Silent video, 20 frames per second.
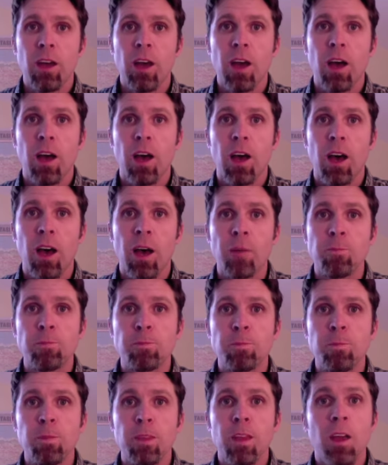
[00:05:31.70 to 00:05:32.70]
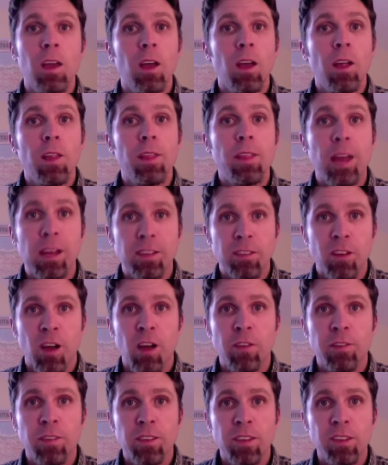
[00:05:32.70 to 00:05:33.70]
That's
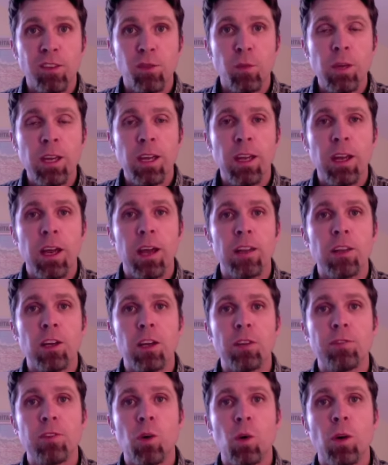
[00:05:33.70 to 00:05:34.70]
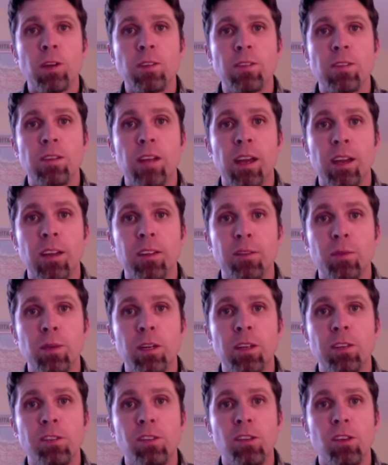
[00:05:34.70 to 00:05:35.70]
all for this week. I look forward to next
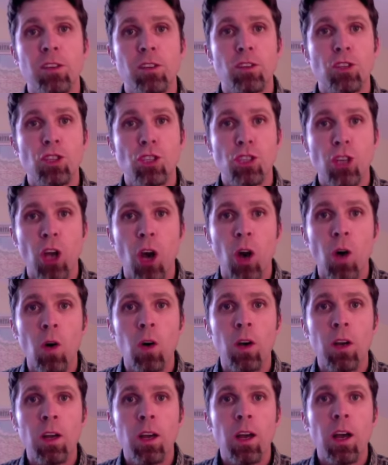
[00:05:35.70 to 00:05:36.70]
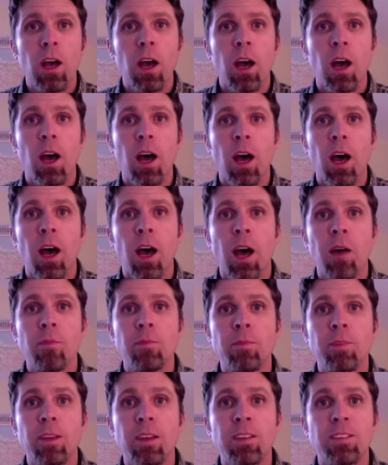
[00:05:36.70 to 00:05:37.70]
week's show.
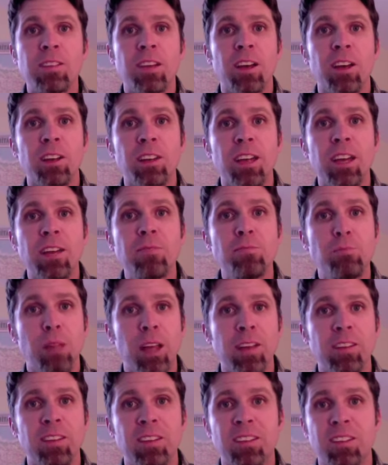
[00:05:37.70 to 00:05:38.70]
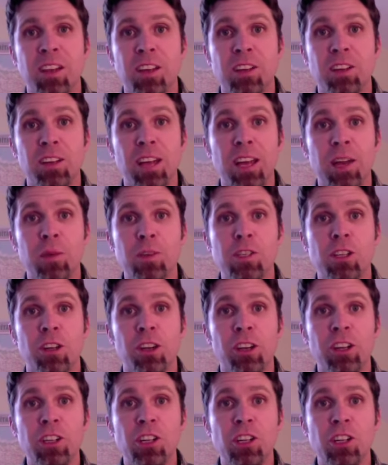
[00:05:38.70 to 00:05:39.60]
Until then, blessings on your language learning